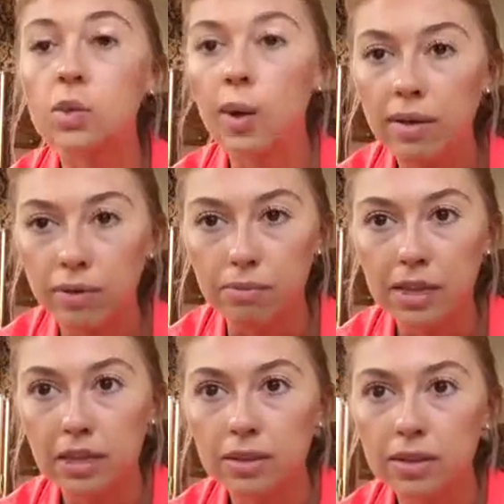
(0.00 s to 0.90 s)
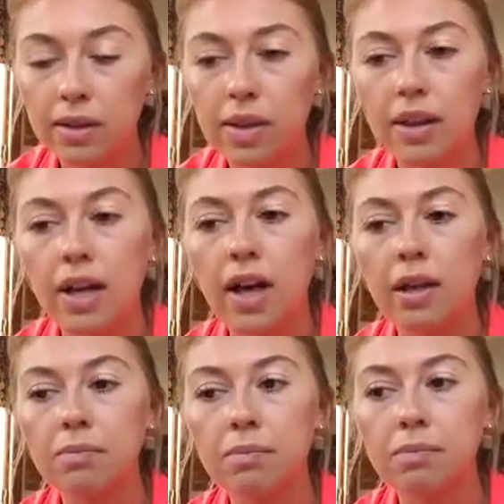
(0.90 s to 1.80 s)
sweat from this,
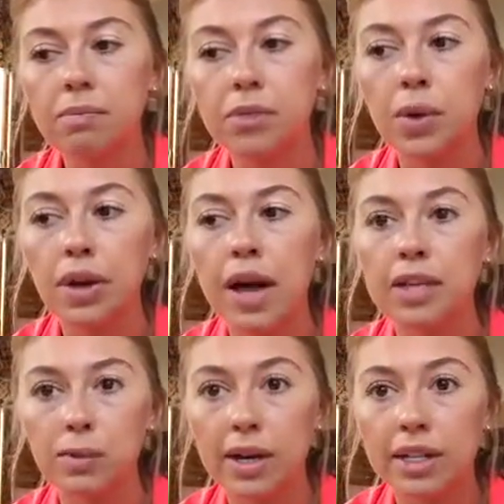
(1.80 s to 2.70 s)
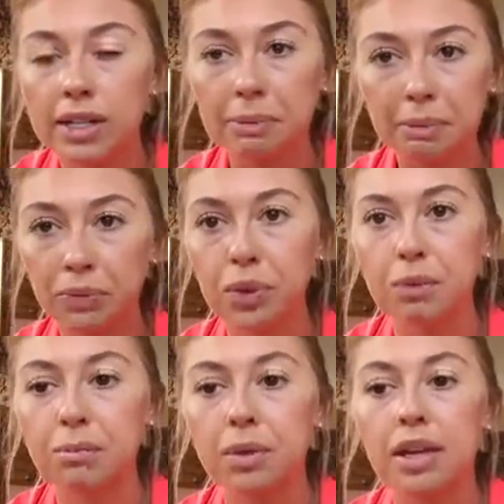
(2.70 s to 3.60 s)
so it got us ready to
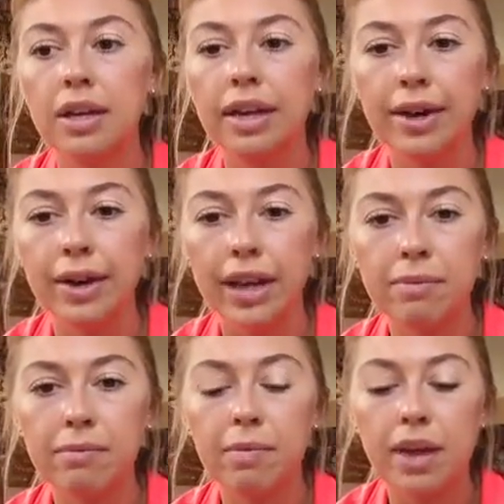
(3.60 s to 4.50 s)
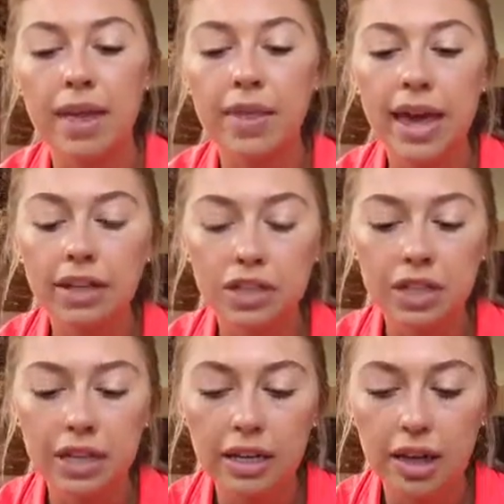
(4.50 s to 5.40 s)
perform in our game. And they
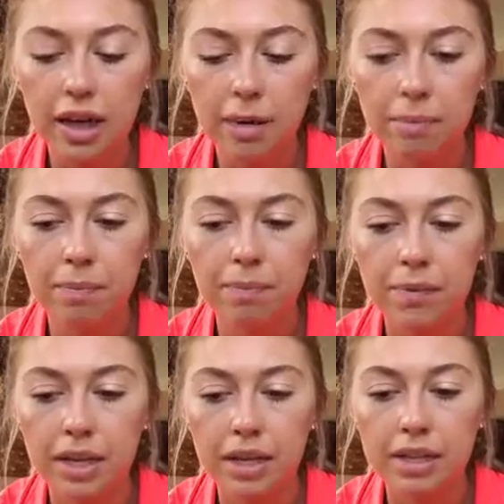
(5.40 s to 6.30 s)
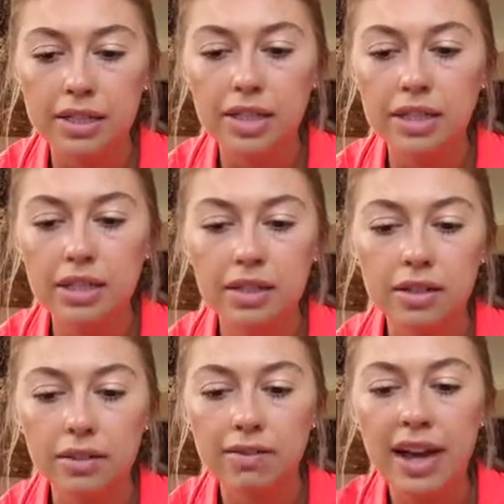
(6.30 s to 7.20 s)
actually didn't
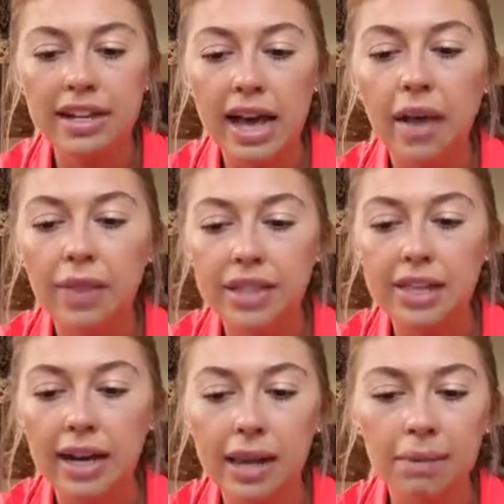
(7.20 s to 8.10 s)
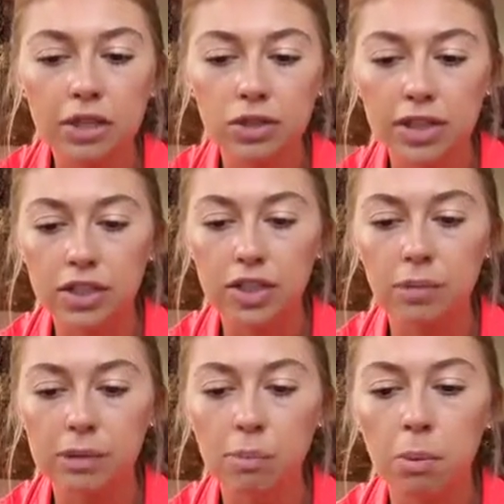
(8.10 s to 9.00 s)
find out that dynamic
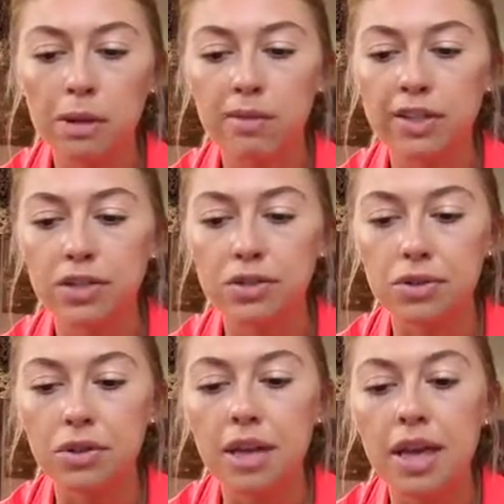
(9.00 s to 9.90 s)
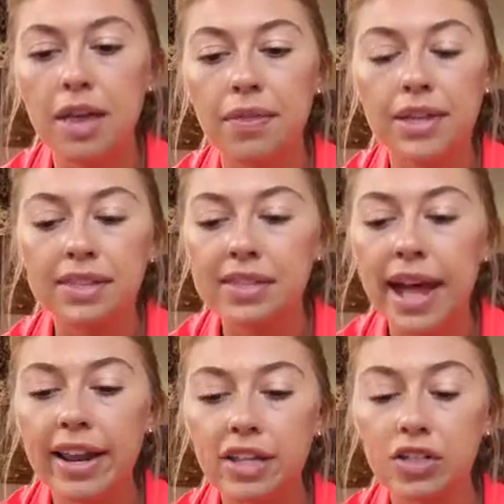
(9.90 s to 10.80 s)
stretching was more beneficial than
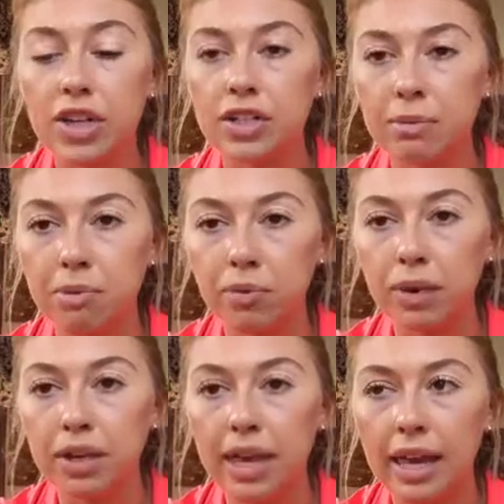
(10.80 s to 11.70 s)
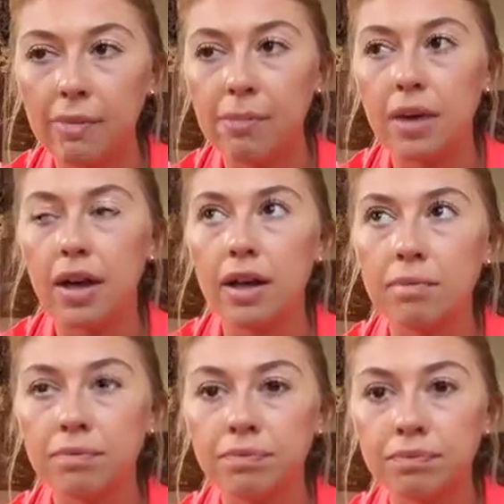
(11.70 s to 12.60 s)
static stretching before a game,
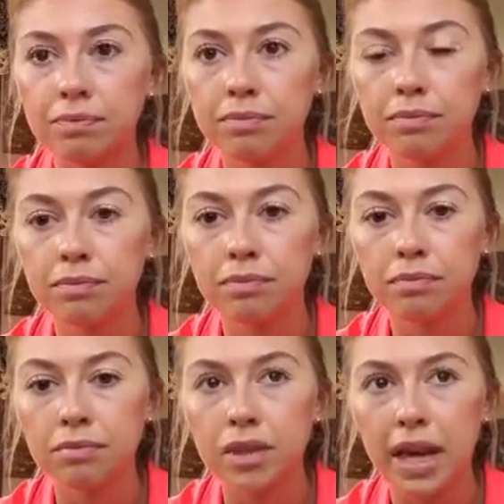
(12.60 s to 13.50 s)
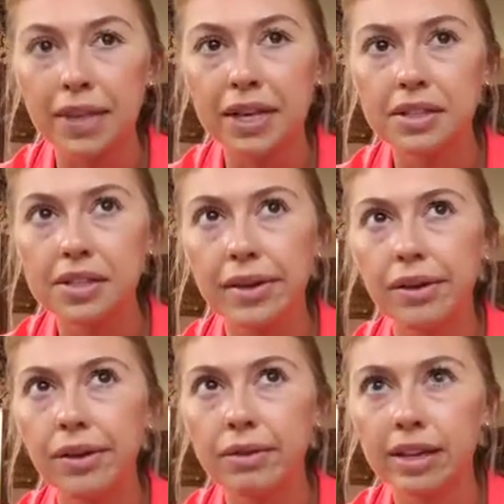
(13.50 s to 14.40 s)
I think
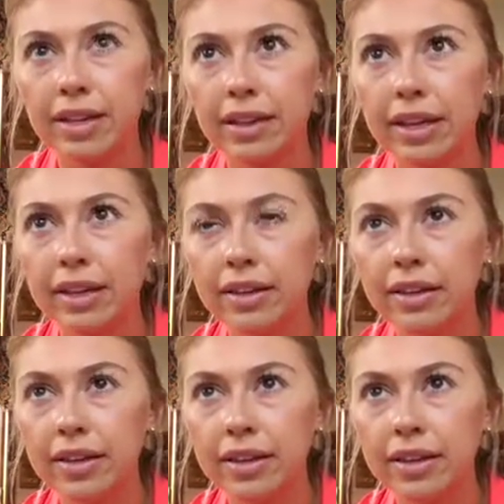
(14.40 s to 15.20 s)
until around like